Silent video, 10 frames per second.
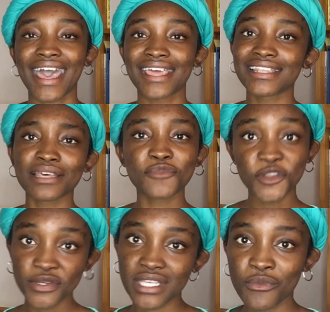And let me
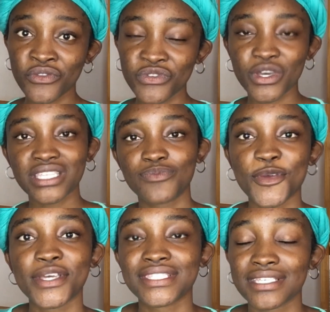know some of your
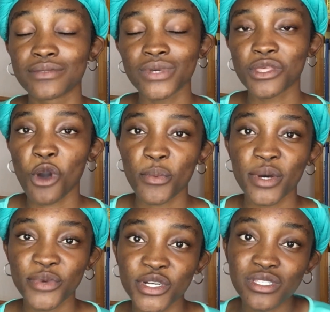experiences with
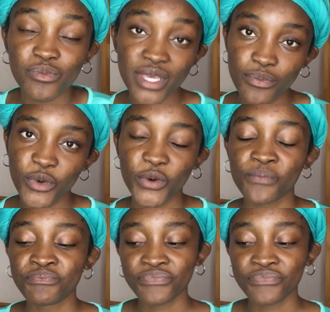Copperbelt people.